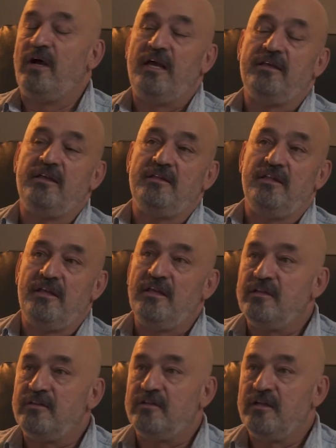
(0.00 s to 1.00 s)
I can
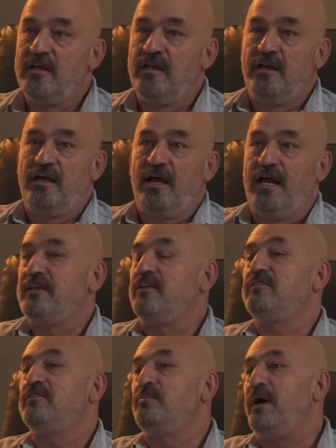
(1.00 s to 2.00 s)
eat, I
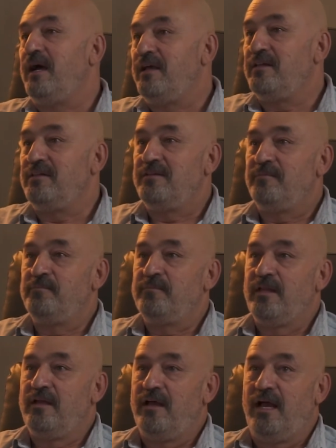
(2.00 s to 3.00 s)
can smile,
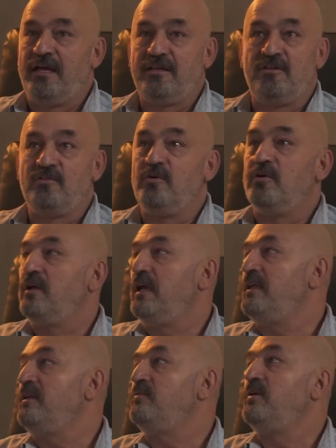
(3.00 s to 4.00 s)
I can go
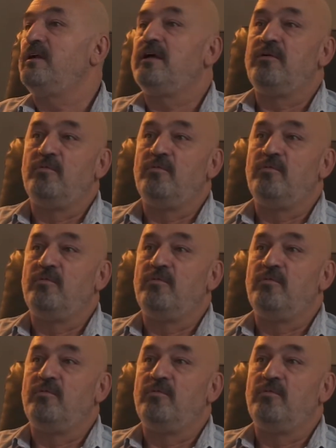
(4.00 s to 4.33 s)
anywhere I